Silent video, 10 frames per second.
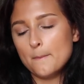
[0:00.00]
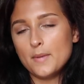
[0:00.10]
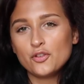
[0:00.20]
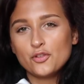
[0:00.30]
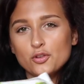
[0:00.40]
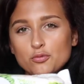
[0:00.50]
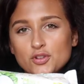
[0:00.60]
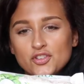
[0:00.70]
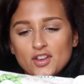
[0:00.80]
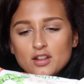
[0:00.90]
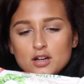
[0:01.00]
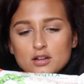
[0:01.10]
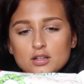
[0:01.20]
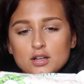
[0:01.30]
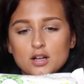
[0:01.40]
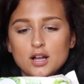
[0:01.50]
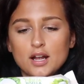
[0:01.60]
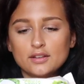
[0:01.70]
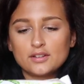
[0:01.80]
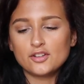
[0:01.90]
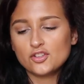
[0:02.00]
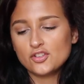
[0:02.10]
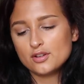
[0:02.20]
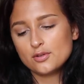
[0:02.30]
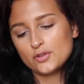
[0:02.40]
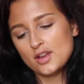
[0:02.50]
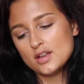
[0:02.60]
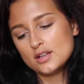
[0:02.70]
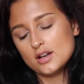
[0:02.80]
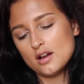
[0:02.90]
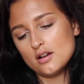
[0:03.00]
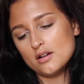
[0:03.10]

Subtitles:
Mozzarella, I guess that's how you say it,